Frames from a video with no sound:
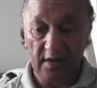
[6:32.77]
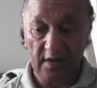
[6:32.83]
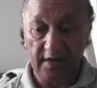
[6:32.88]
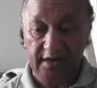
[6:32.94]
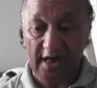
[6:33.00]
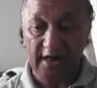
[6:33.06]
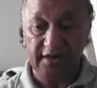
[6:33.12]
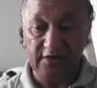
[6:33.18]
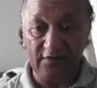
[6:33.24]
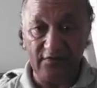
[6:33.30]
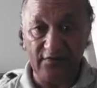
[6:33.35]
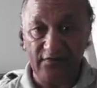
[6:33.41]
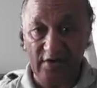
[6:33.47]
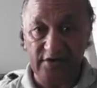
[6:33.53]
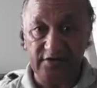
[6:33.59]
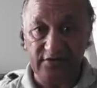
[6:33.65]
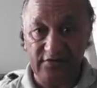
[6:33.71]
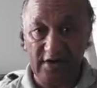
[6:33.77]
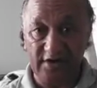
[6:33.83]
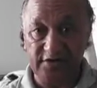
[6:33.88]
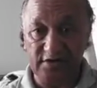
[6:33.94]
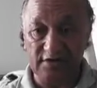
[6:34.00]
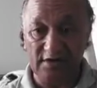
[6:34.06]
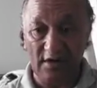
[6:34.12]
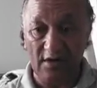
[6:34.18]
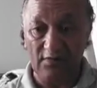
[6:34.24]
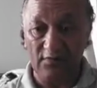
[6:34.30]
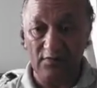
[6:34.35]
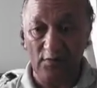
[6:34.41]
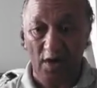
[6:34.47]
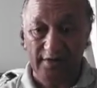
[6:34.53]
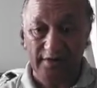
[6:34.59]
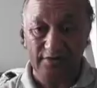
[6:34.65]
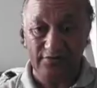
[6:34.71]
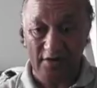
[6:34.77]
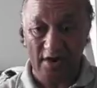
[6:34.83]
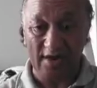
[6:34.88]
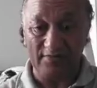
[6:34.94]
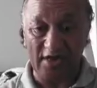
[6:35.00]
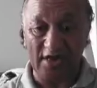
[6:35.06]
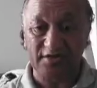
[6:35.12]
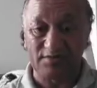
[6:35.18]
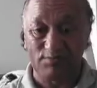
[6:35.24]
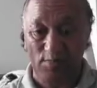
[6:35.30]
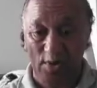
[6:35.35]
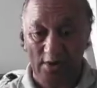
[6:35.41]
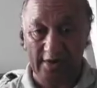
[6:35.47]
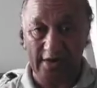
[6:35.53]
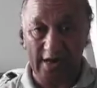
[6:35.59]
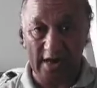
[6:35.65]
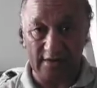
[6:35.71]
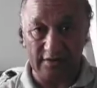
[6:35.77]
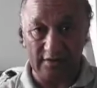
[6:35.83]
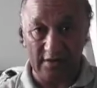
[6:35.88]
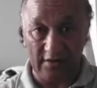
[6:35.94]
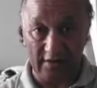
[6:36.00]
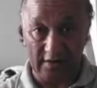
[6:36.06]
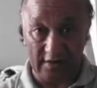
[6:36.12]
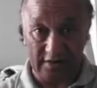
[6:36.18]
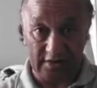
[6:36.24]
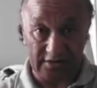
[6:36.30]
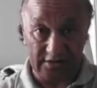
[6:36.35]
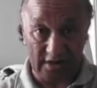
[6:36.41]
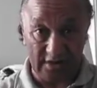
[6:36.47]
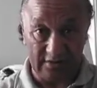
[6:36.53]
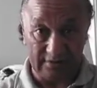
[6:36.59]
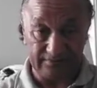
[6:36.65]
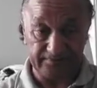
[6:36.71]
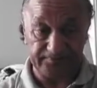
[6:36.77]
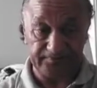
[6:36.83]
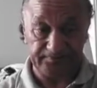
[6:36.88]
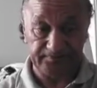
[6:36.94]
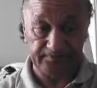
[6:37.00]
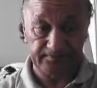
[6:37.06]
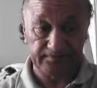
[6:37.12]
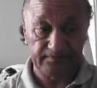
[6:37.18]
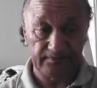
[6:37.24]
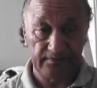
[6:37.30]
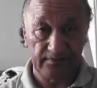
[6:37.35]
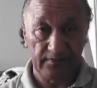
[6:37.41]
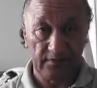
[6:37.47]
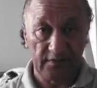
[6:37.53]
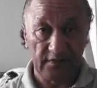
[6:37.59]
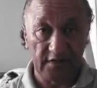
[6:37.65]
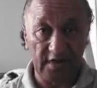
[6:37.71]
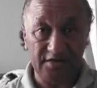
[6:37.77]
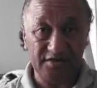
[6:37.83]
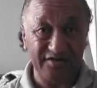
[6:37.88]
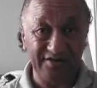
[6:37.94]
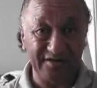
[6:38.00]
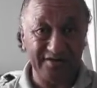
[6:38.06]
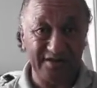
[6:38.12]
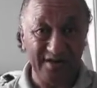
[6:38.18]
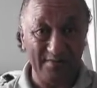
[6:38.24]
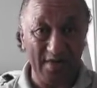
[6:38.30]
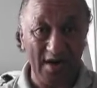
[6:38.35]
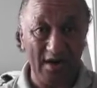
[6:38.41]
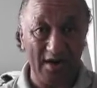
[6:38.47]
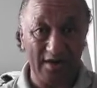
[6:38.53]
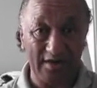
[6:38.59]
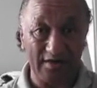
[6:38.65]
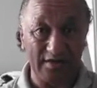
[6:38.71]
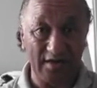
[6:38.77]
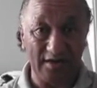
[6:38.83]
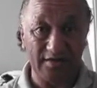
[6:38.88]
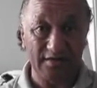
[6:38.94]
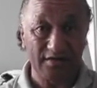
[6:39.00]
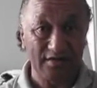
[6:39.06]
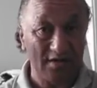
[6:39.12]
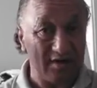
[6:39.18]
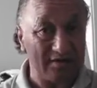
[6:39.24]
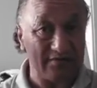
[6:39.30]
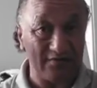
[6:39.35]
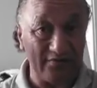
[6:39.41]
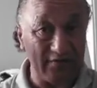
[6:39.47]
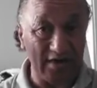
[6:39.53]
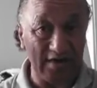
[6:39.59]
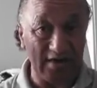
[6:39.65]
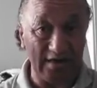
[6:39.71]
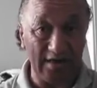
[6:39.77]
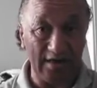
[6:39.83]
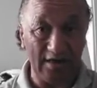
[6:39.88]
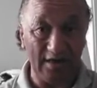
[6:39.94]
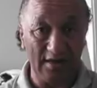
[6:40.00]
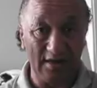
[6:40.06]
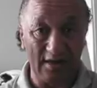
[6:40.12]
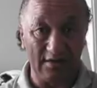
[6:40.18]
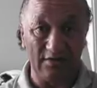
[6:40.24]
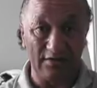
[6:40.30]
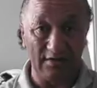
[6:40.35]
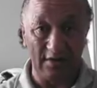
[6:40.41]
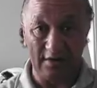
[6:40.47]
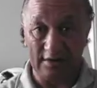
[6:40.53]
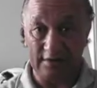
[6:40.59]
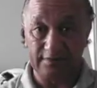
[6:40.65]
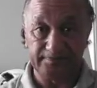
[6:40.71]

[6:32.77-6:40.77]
native frustration of one tribe that's pulling out and going on its own. It's not combined. It's not really a good look.